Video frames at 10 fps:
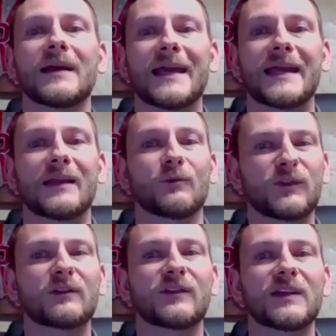and we
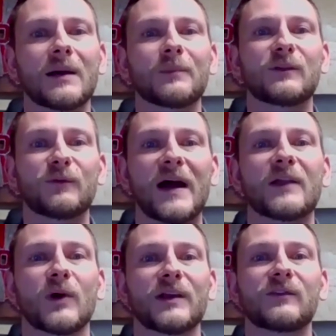start seeing companies
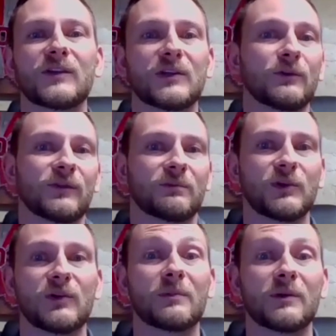find ways to use
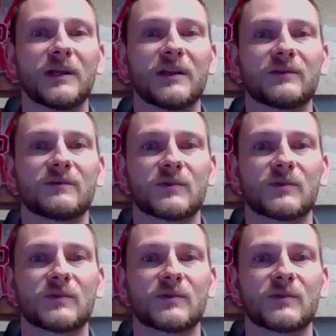UWB to